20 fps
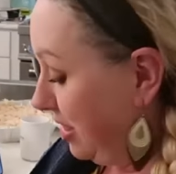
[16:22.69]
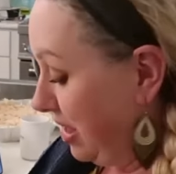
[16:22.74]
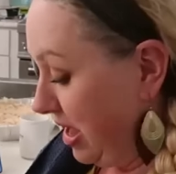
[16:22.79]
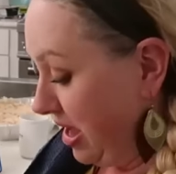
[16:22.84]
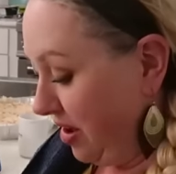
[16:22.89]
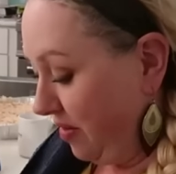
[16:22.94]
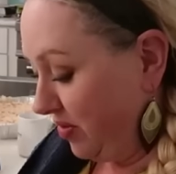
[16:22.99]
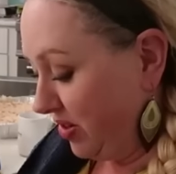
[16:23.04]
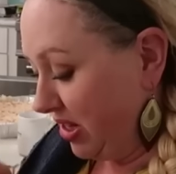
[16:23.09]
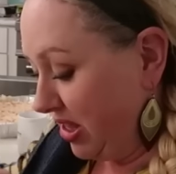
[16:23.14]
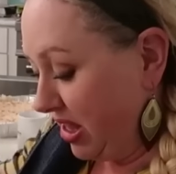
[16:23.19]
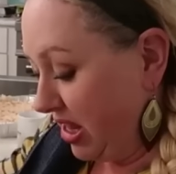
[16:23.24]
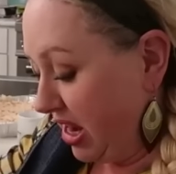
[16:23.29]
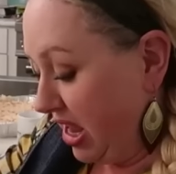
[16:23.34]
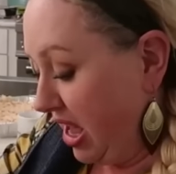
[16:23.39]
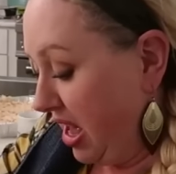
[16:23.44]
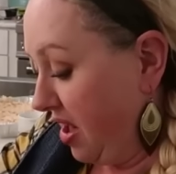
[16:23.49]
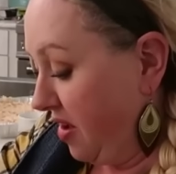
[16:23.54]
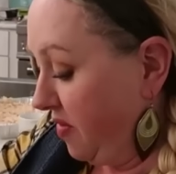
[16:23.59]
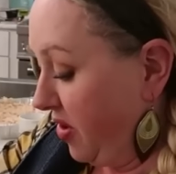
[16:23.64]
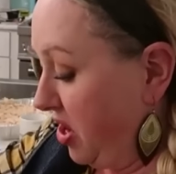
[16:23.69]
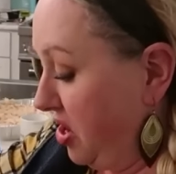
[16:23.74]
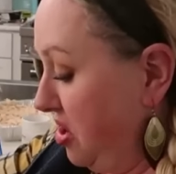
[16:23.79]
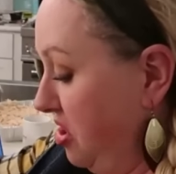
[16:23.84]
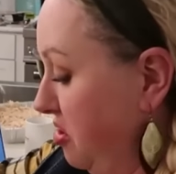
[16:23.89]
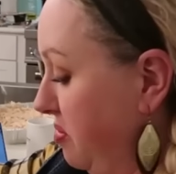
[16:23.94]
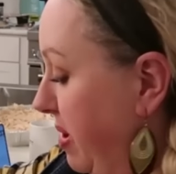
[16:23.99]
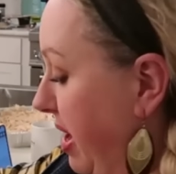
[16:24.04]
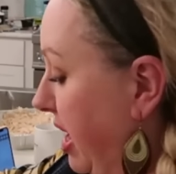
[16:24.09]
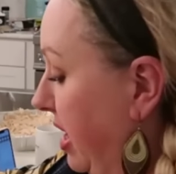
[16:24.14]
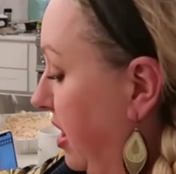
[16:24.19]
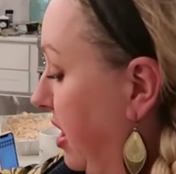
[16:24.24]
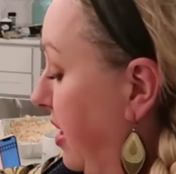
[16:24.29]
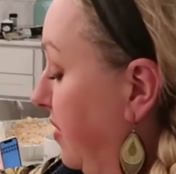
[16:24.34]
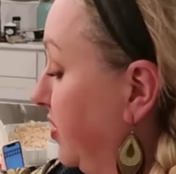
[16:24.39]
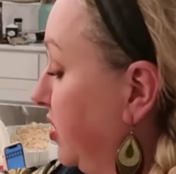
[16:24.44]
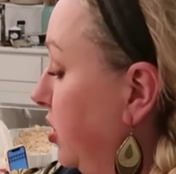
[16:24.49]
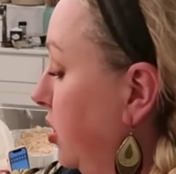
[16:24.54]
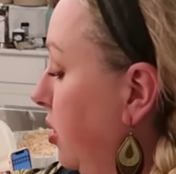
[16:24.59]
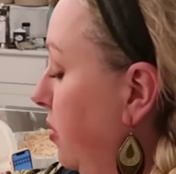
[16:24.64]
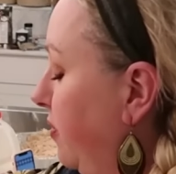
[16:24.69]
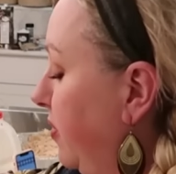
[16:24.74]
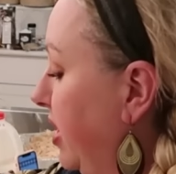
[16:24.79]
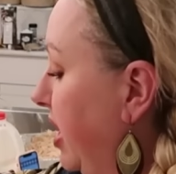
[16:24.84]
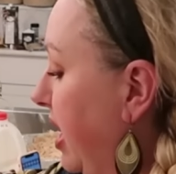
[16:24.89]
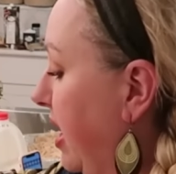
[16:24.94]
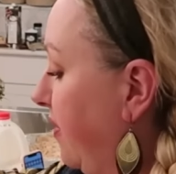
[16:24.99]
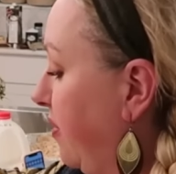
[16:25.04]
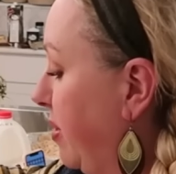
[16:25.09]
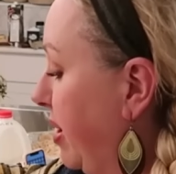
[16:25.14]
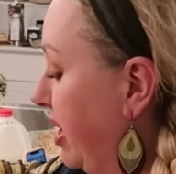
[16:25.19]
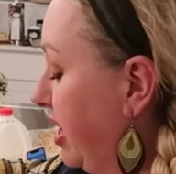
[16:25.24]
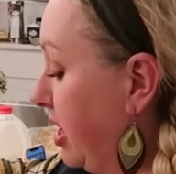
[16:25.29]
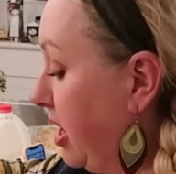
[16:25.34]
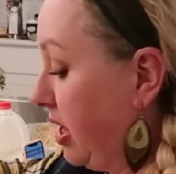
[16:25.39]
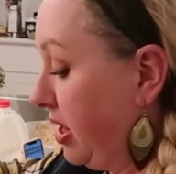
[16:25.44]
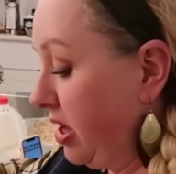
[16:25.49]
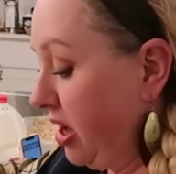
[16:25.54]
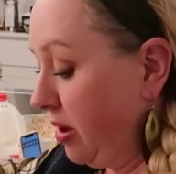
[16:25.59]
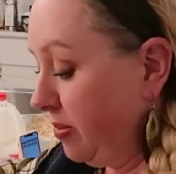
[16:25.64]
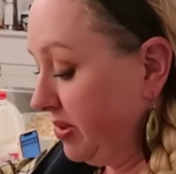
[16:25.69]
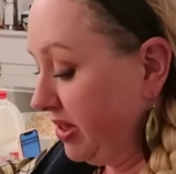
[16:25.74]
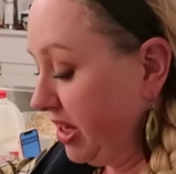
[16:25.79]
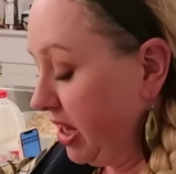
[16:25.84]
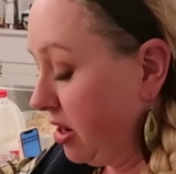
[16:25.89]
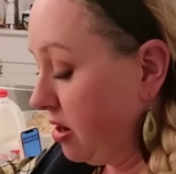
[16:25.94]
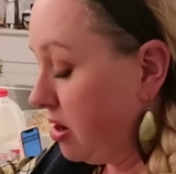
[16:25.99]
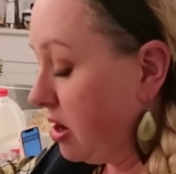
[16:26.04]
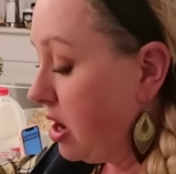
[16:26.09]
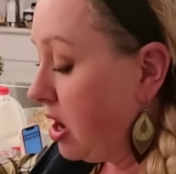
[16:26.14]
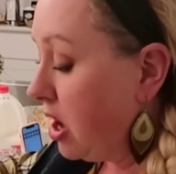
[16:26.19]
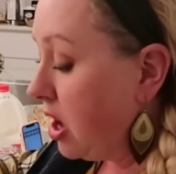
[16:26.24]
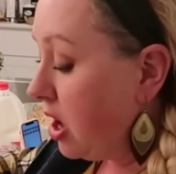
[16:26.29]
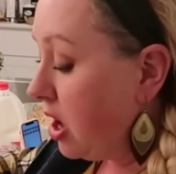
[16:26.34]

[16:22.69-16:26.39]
left and then I have another bag left. So hopefully I have about nine cups here.